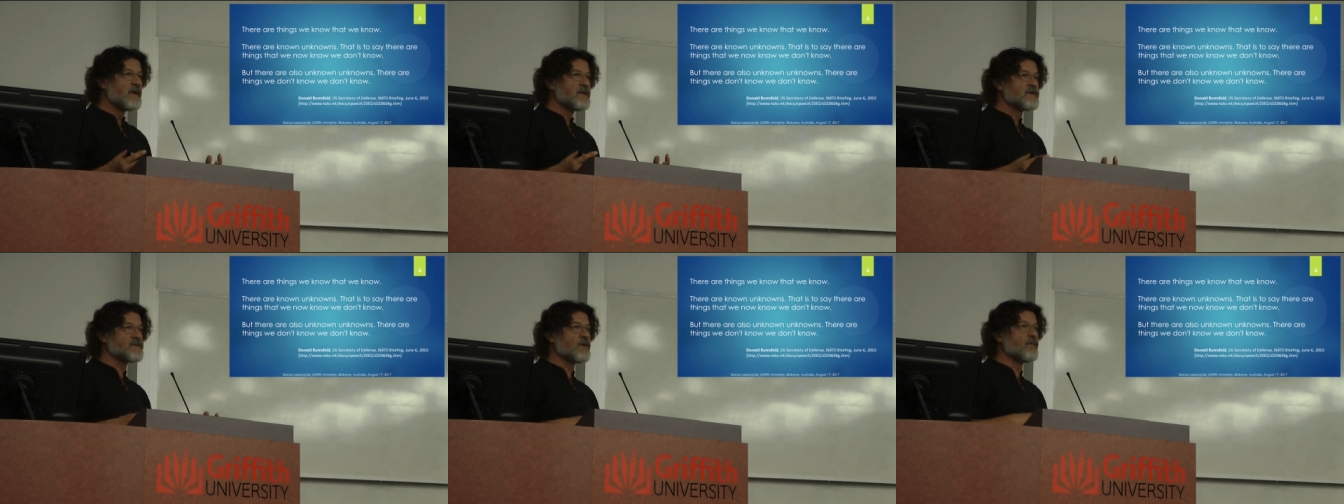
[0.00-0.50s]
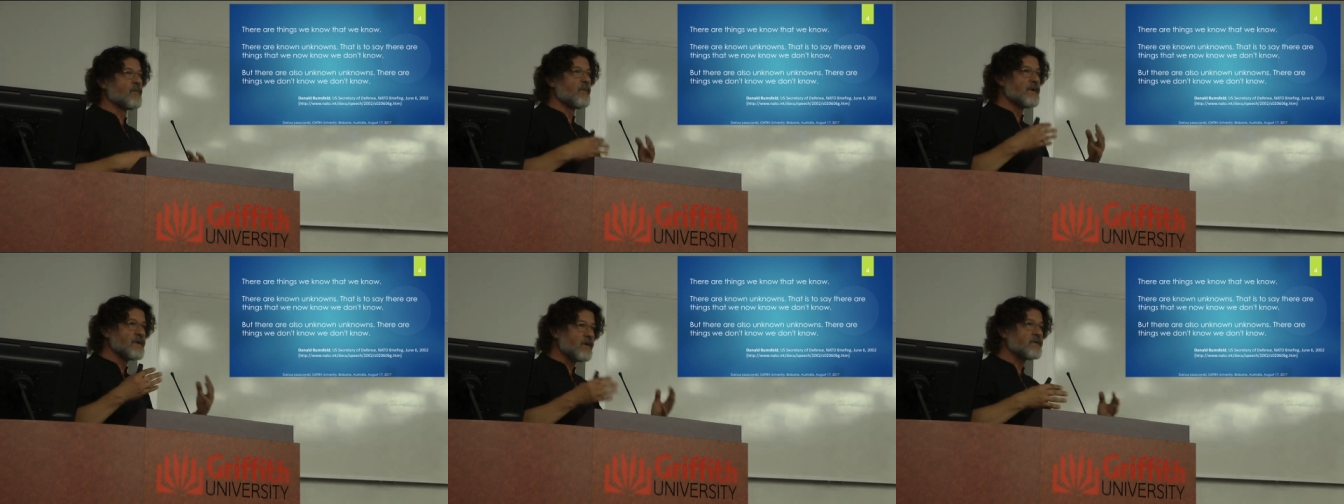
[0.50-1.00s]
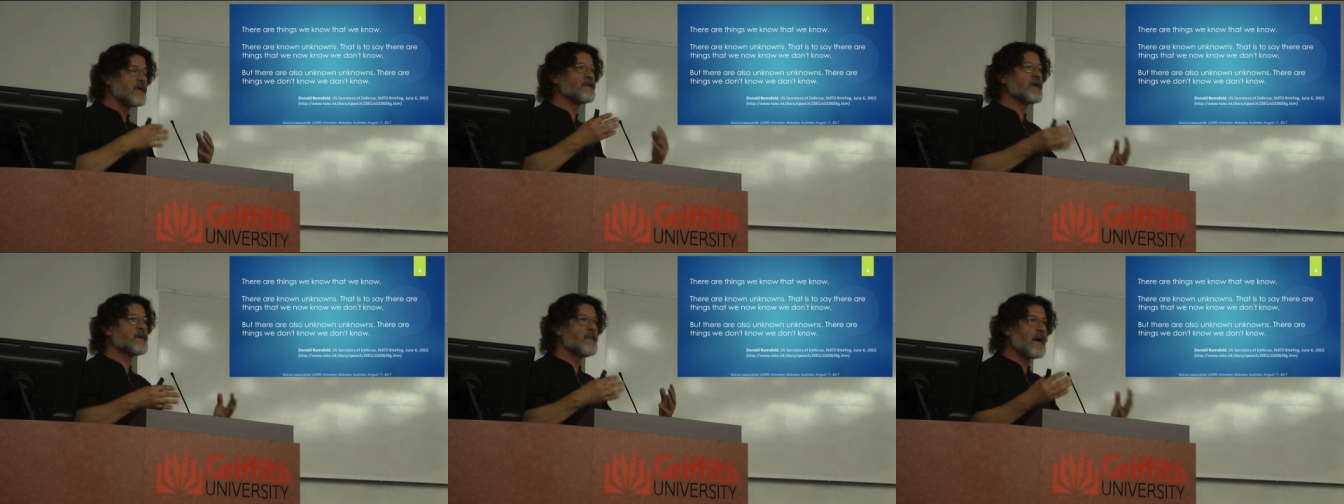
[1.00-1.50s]
So we know that there
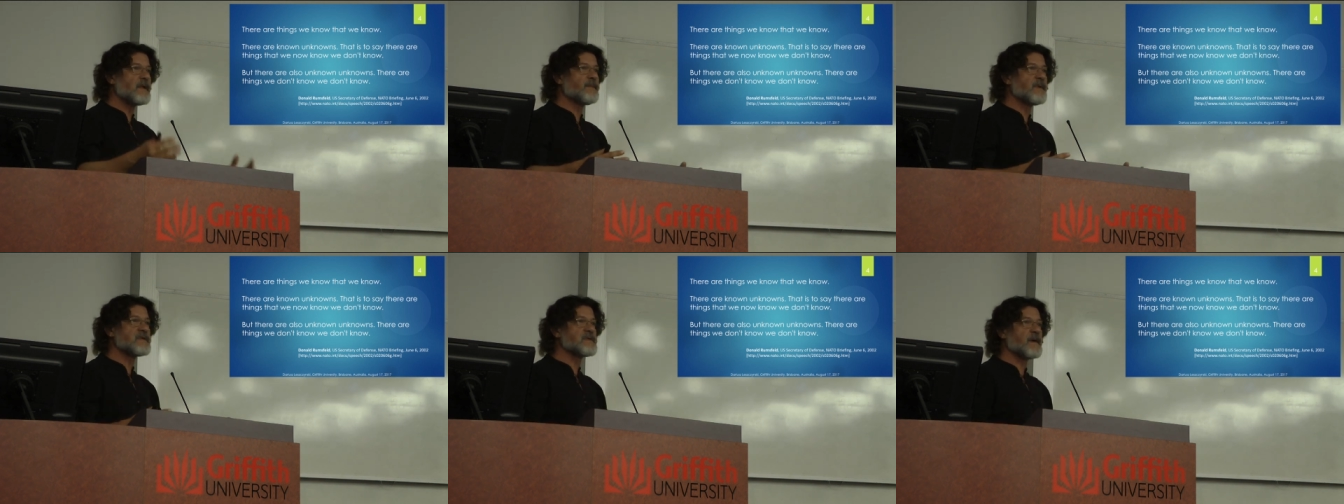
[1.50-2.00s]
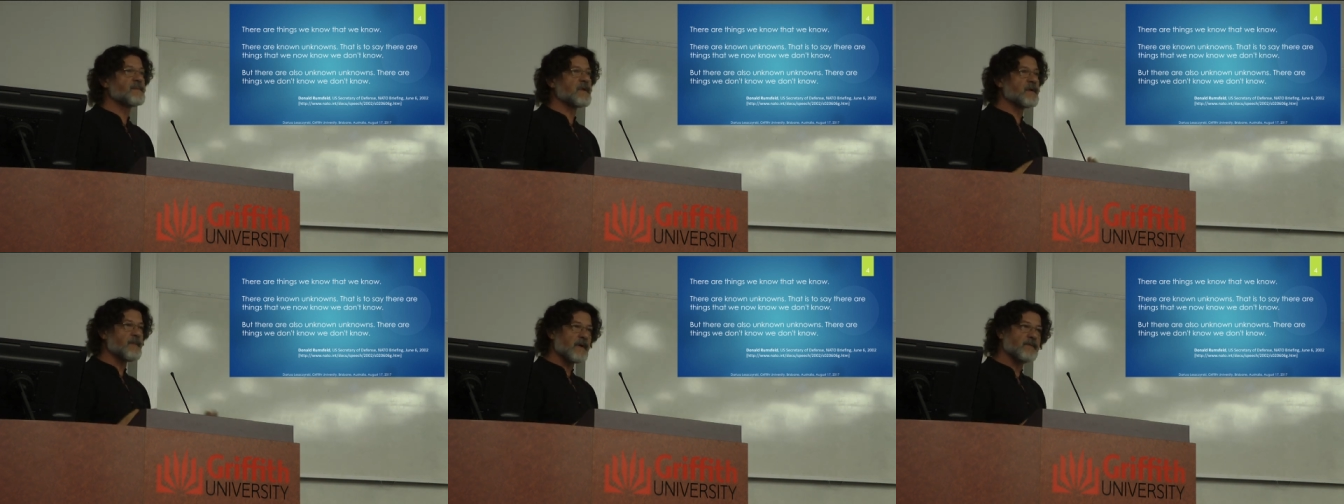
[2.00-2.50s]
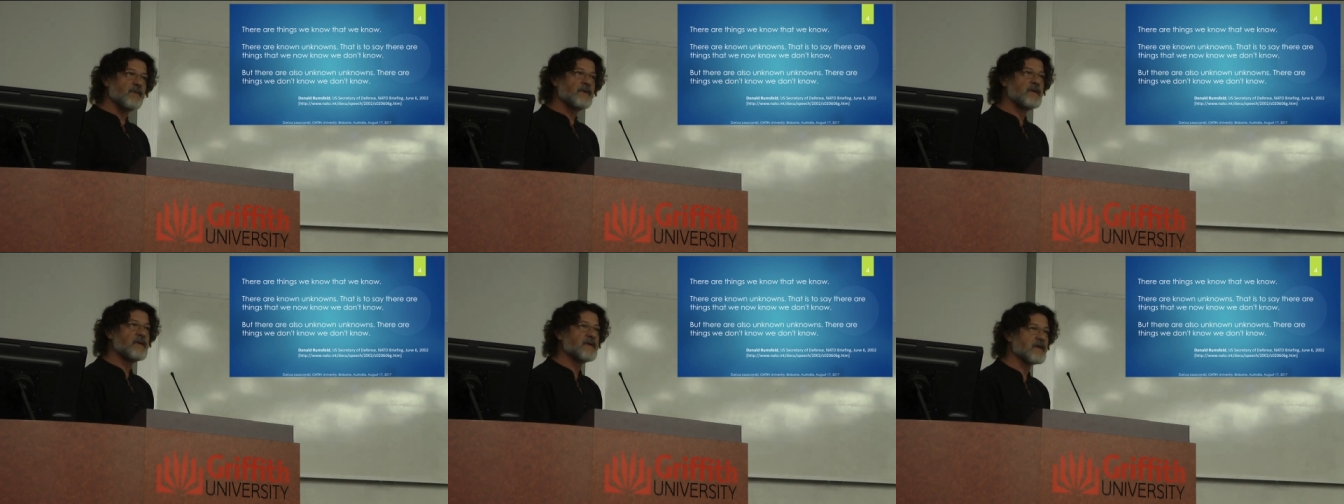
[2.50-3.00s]
might be something, but we
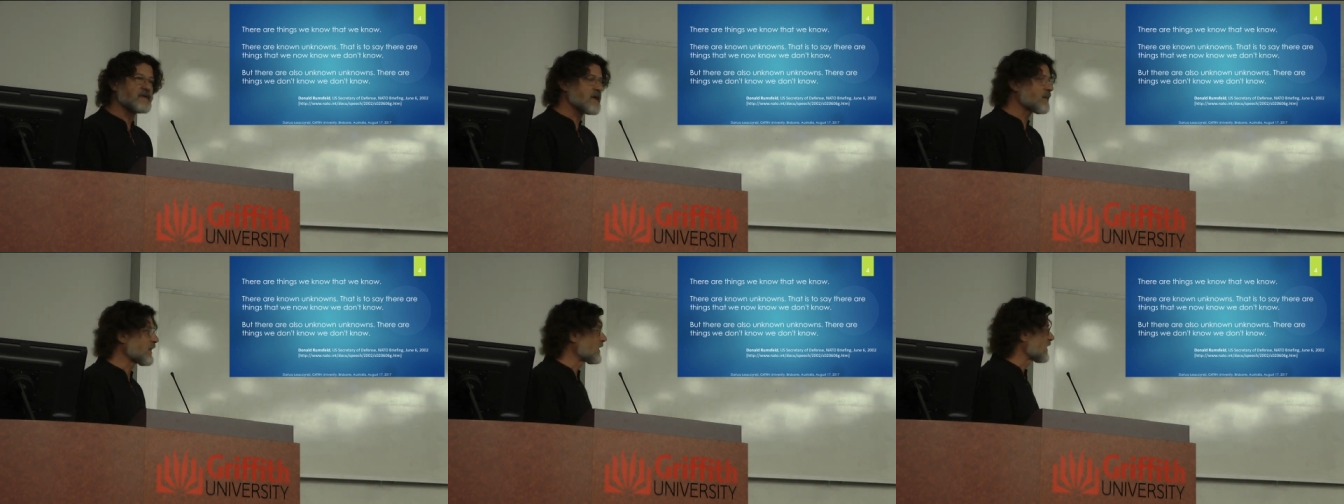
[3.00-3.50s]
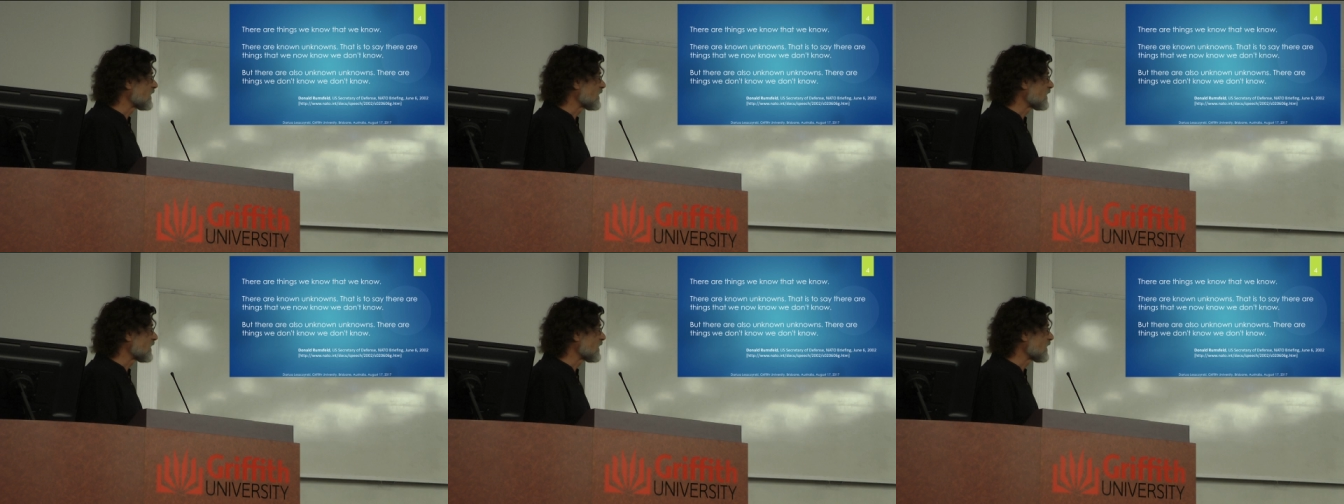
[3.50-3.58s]
didn't examine this.